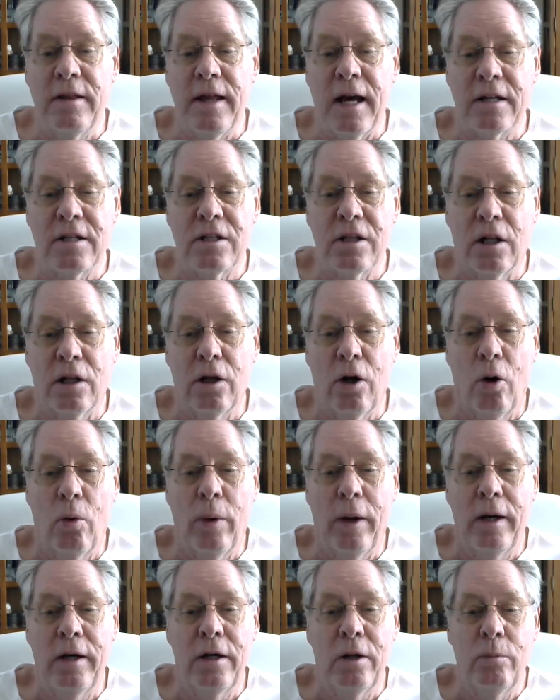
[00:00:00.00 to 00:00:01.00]
that's the low
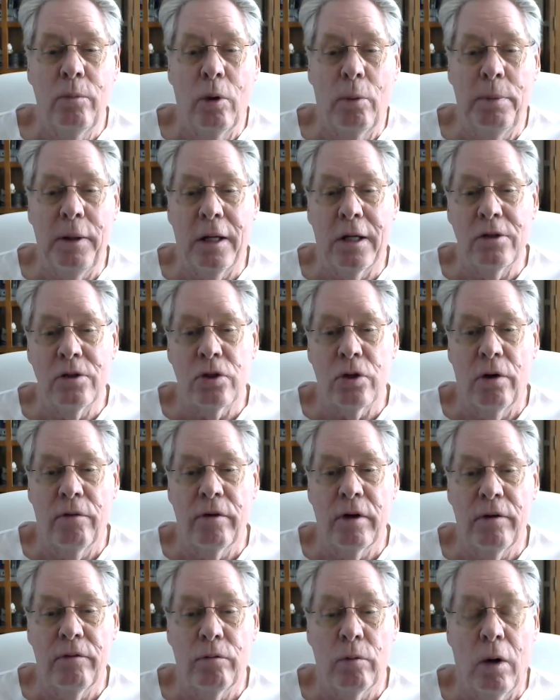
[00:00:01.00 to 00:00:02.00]
end and we'll be
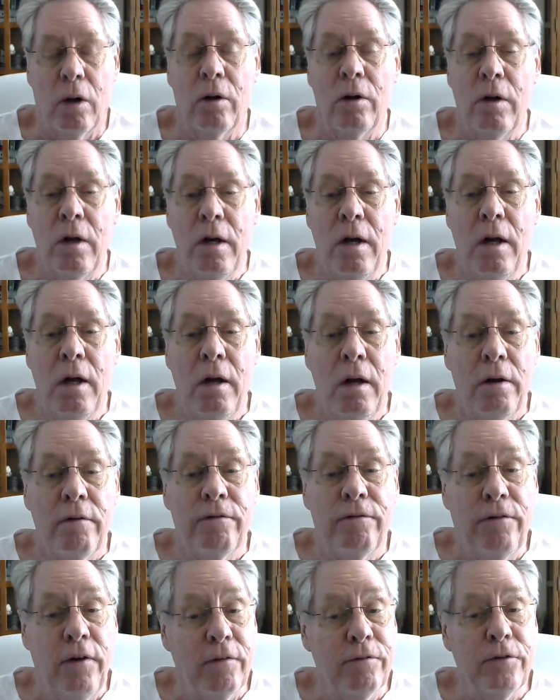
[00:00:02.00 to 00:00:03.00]
conservative. Well,
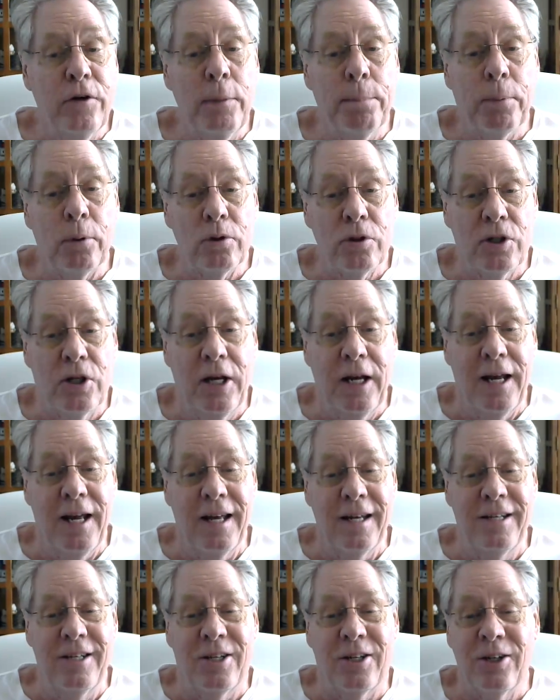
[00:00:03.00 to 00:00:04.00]

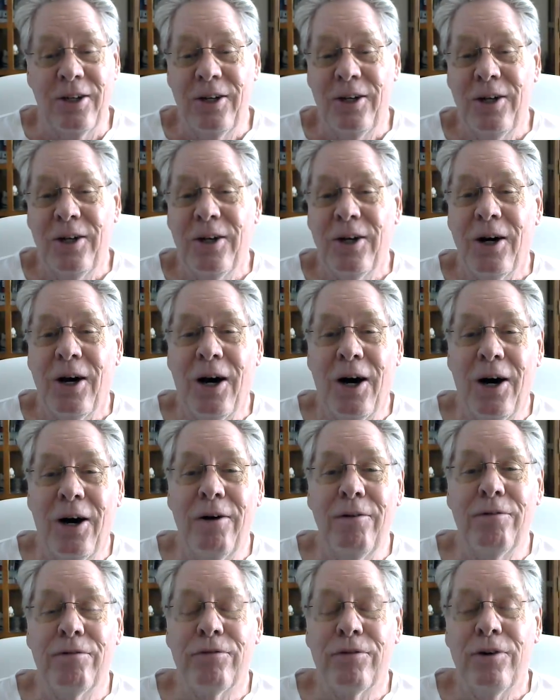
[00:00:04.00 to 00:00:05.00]
50%
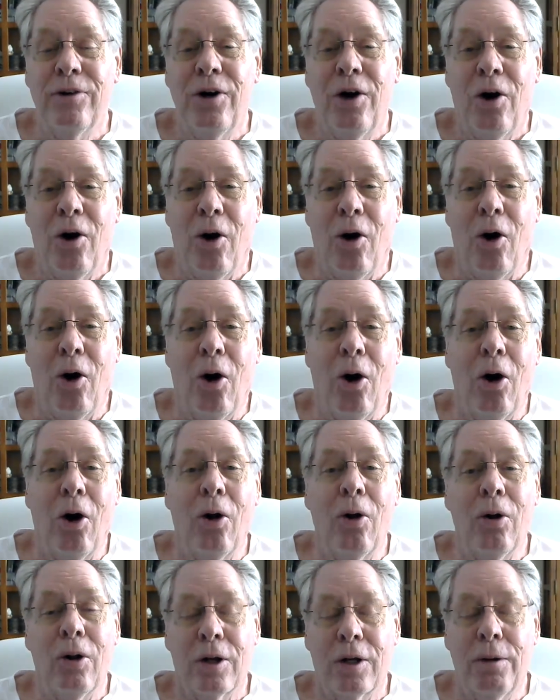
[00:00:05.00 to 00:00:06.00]
of
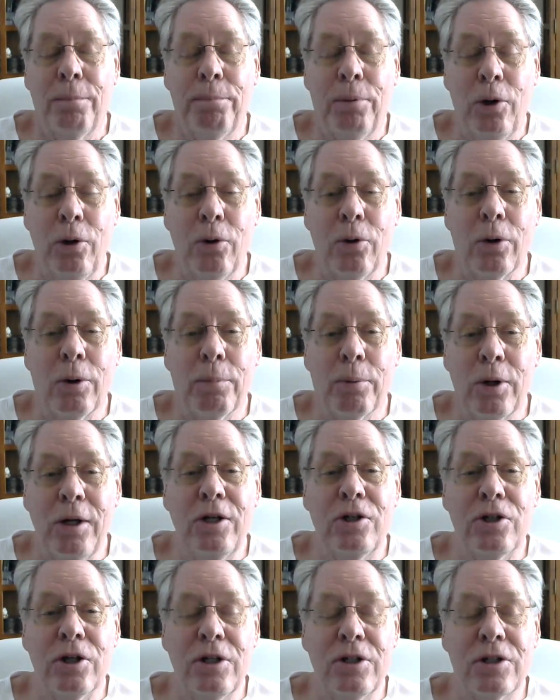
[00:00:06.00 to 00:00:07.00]
all computer
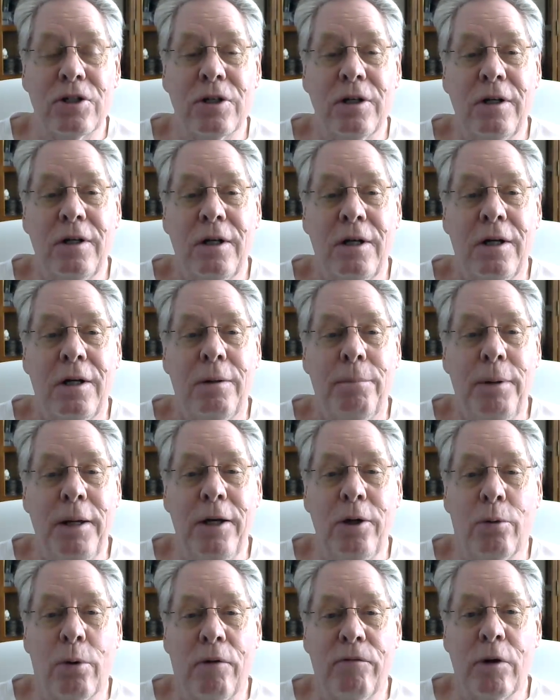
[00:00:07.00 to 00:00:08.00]
breaches
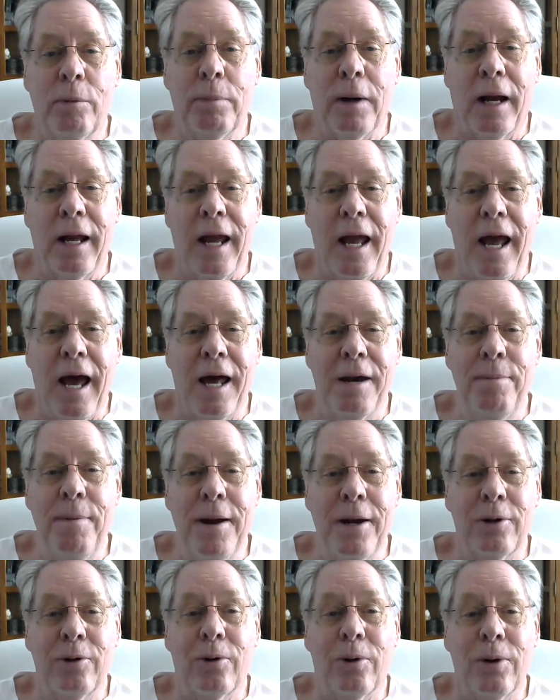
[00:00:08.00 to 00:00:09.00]
being driven by
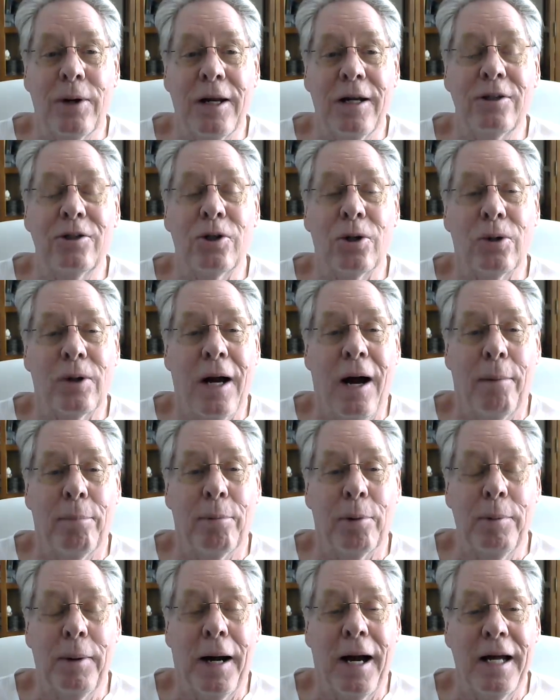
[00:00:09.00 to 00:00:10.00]
admin credential
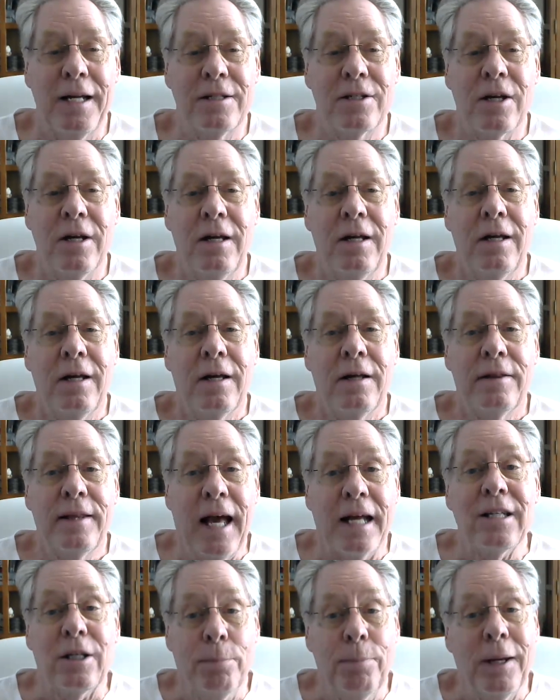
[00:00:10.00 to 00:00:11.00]
compromise,
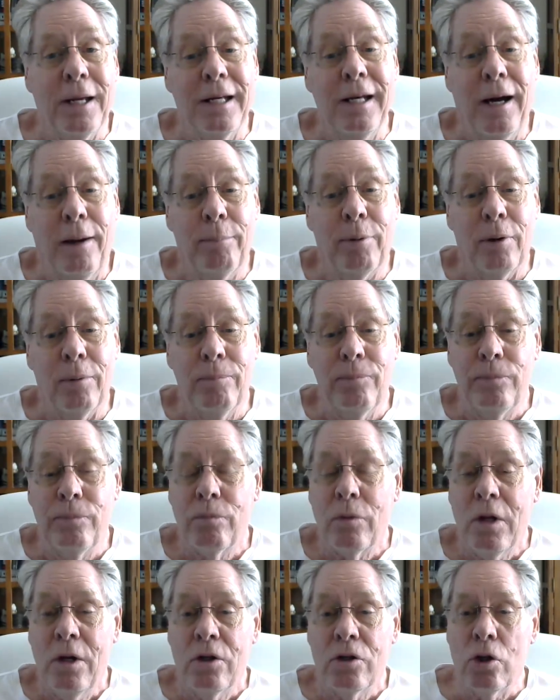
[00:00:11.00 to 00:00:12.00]
that's a big number.
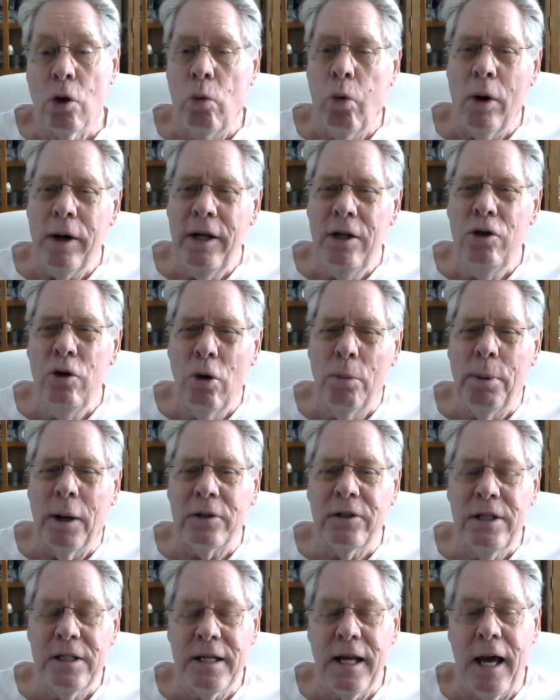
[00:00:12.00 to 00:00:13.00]
So what do you do
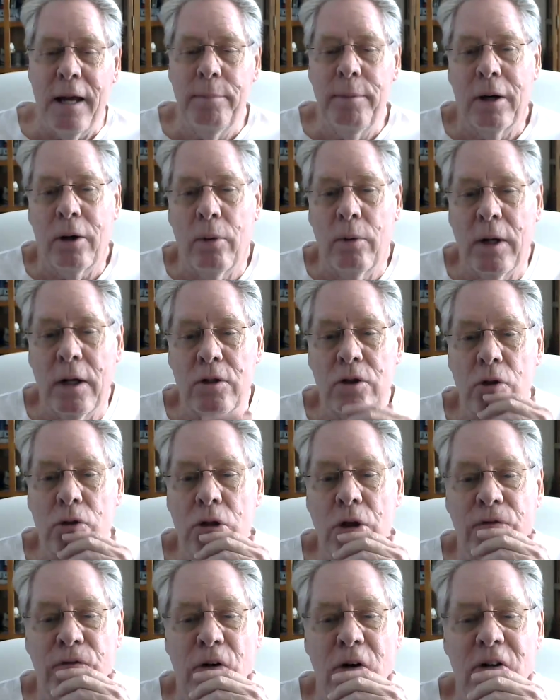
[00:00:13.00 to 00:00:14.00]
about these admin credentials?
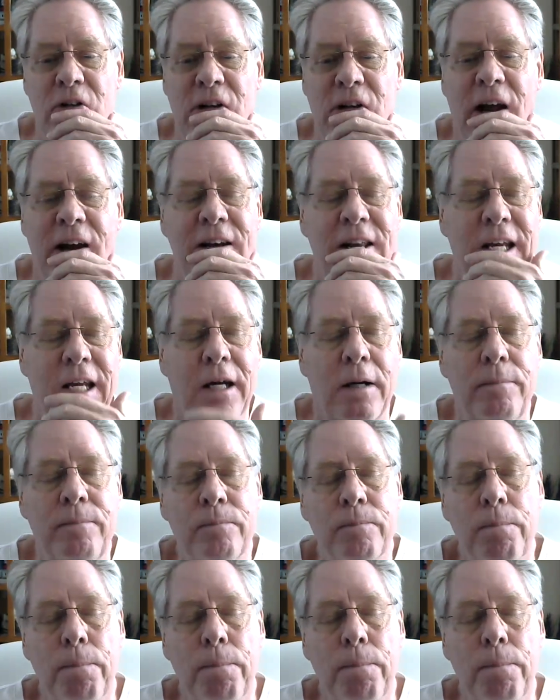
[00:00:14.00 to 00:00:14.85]
The first idea